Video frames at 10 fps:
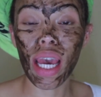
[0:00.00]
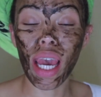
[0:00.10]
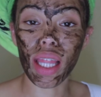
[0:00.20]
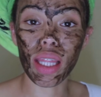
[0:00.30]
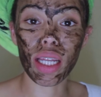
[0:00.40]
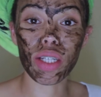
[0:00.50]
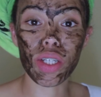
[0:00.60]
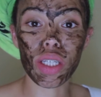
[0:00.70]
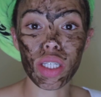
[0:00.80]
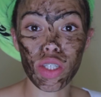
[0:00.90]
and then I
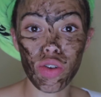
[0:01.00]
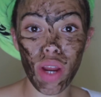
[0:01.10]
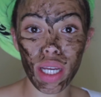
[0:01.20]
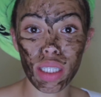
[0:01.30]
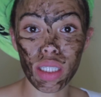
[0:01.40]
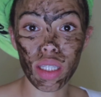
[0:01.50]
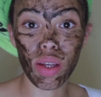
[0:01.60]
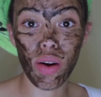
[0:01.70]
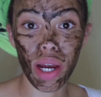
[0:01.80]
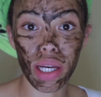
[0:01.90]
just extracted
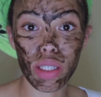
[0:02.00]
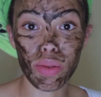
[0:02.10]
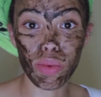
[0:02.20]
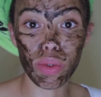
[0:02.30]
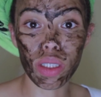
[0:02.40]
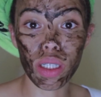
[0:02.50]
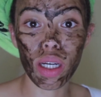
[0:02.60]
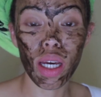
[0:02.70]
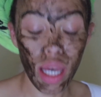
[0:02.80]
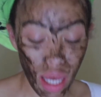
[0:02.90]
the rice water.